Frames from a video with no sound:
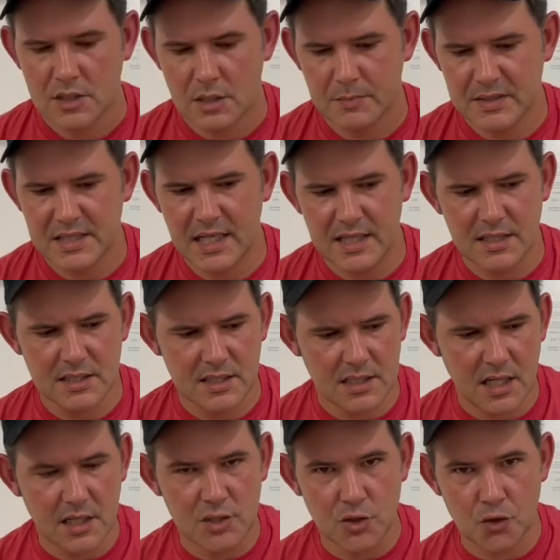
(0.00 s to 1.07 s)
the potatoes are
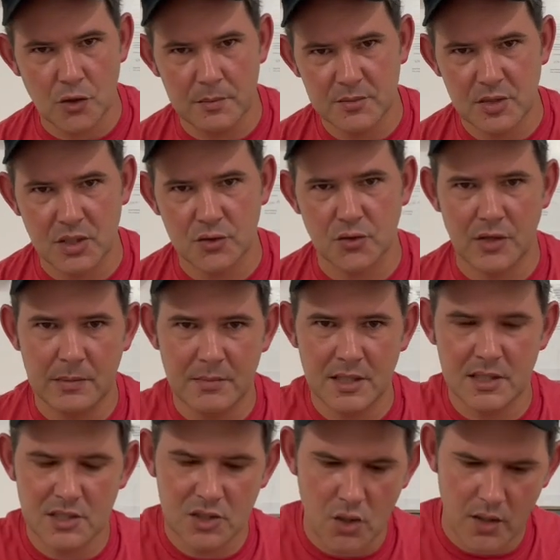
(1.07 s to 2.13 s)
done. The shrimp took 3
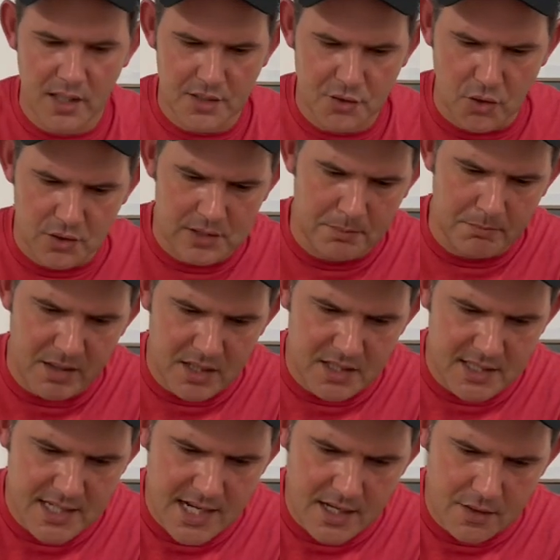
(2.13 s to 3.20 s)
minutes. Go ahead and throw some butter
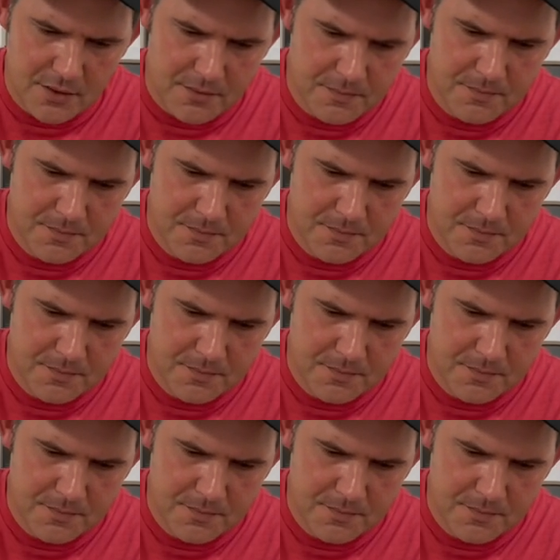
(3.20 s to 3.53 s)
down.